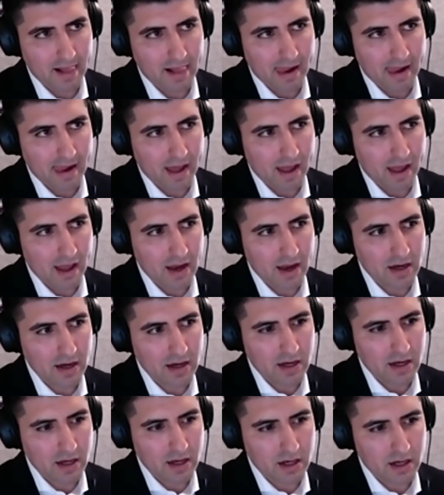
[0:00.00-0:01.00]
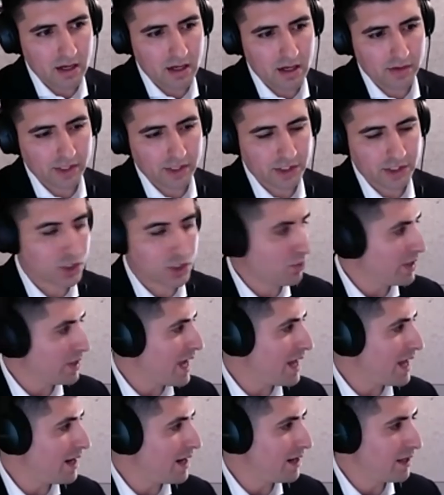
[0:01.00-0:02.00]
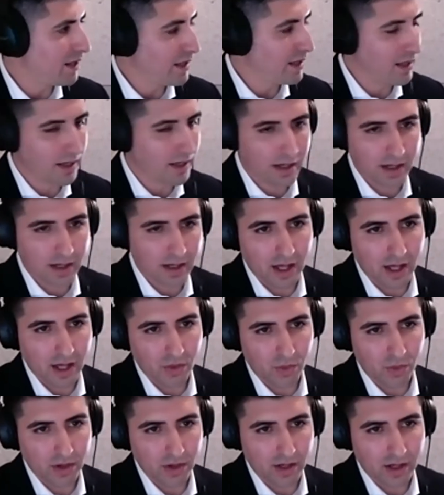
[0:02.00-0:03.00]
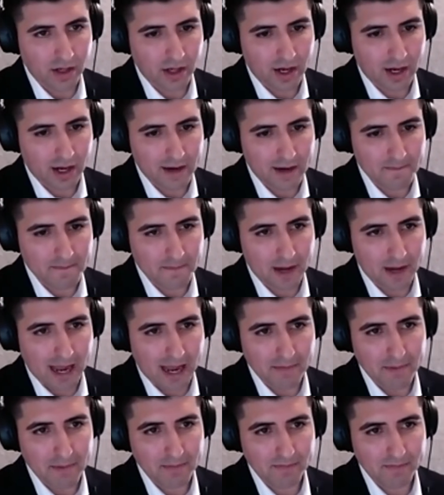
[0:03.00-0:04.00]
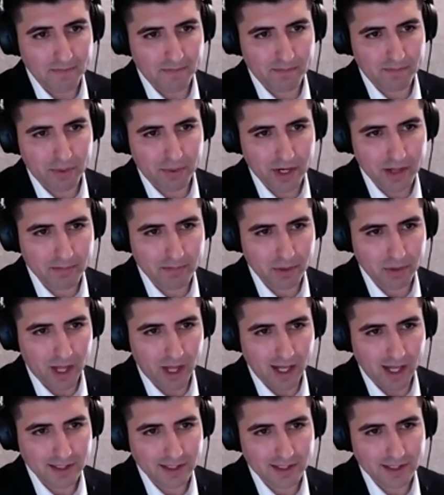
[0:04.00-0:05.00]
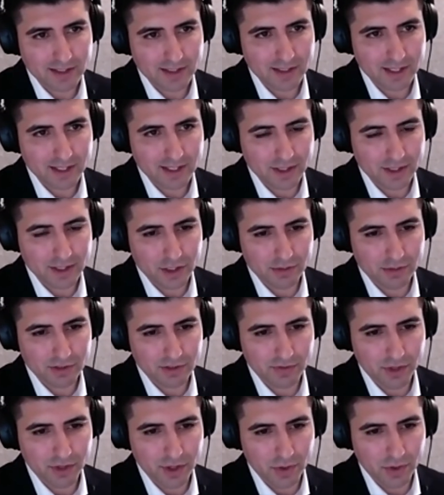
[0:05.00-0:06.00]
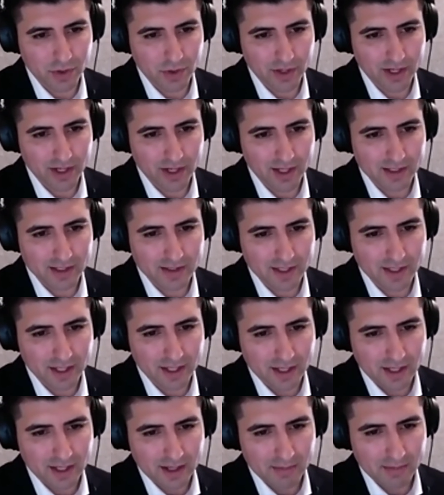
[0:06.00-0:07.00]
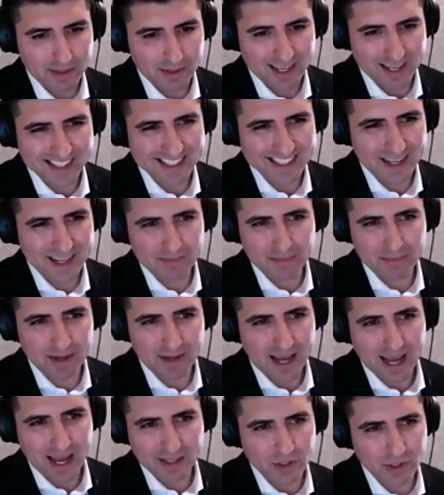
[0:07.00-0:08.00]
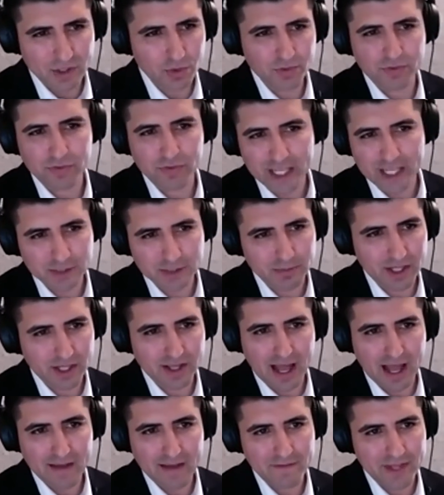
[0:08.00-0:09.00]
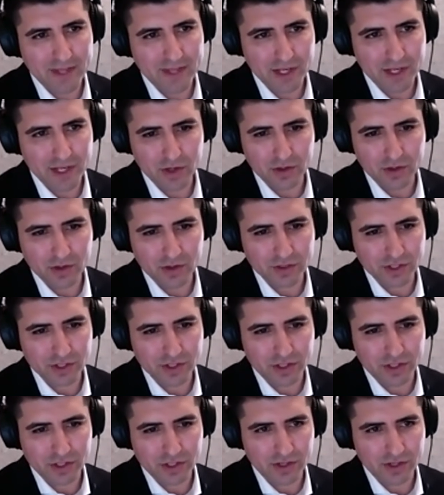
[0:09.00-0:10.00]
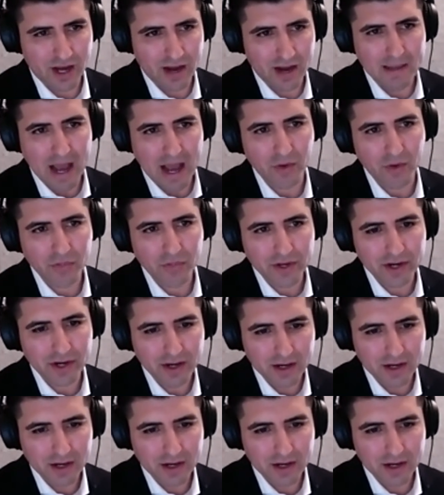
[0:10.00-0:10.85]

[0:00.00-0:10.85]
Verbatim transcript: and uh, this year we added another one. Um, I've been pretty blessed in terms of recruiting because because I I do Facebook Live videos or I'm out there,